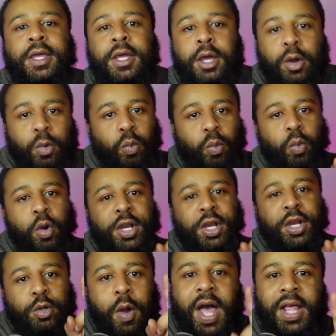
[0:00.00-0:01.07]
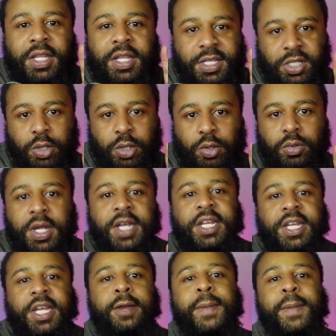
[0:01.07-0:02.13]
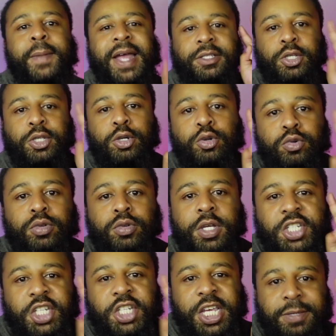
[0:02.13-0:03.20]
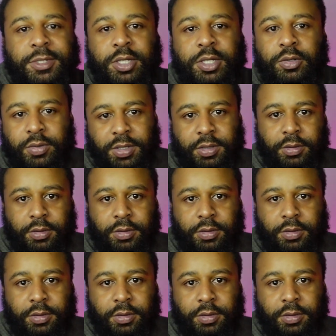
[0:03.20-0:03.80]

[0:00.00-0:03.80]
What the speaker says: one quality suit than to buy two cheap suits.